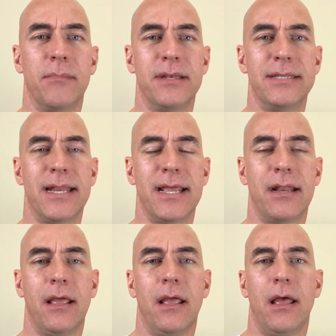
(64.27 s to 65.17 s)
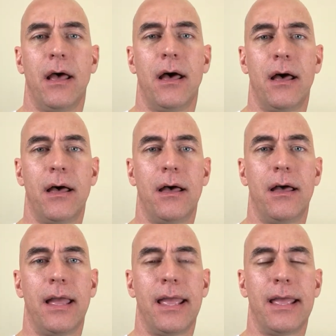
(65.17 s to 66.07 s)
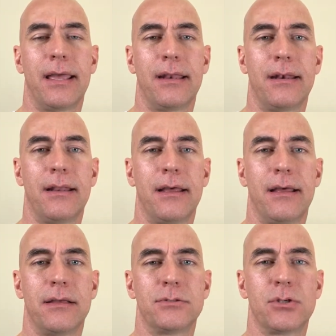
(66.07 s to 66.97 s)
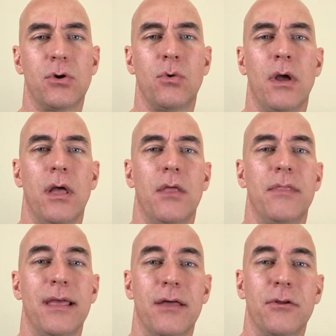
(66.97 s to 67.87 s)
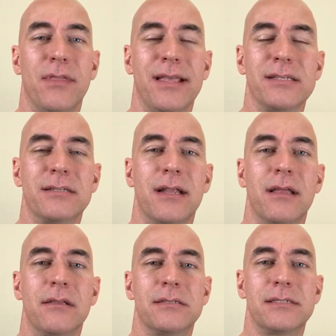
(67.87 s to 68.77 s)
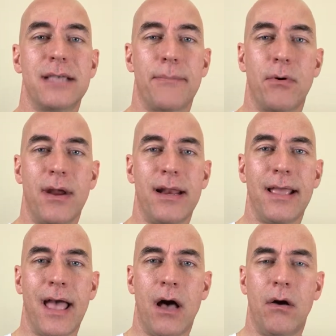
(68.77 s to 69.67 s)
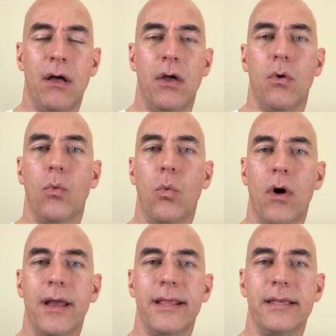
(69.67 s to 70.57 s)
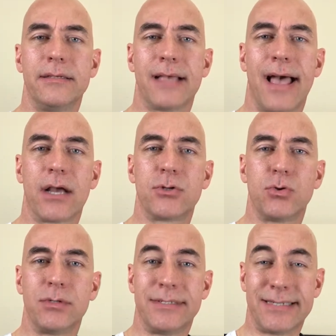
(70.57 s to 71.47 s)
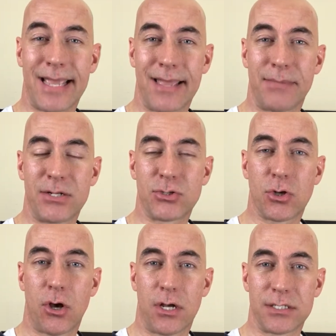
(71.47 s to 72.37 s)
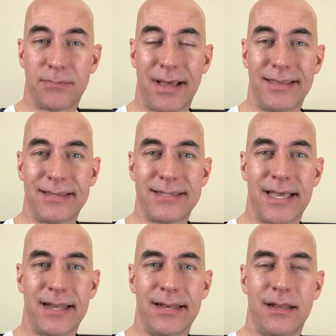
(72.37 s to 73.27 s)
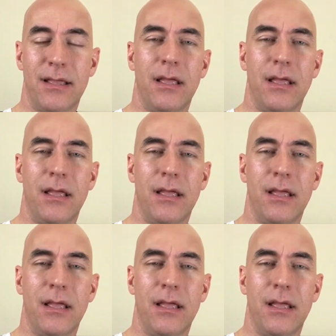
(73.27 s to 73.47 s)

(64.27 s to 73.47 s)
from the tenant. So the other thing is separating out what is actual damage caused by the tenant